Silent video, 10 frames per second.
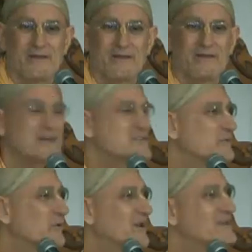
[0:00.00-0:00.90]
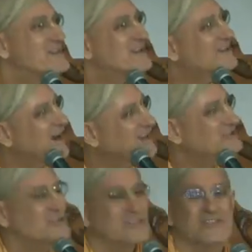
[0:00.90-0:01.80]
That's the point, is the
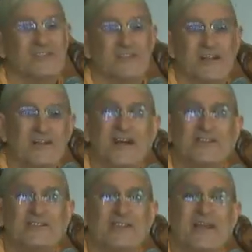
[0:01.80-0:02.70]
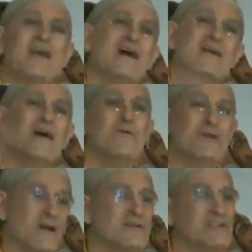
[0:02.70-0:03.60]
consciousness is there. Not just saying, yeah, yeah,
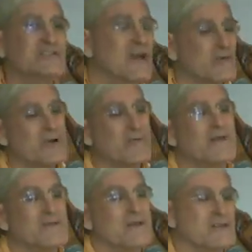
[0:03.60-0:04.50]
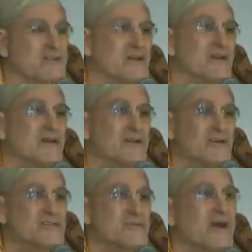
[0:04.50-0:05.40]
we're conscious, now what about this?
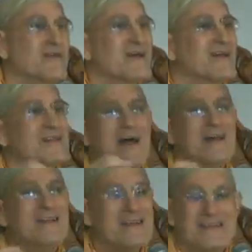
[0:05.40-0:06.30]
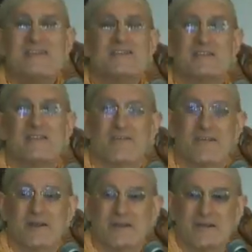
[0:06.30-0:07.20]
No, it's about that is the thing.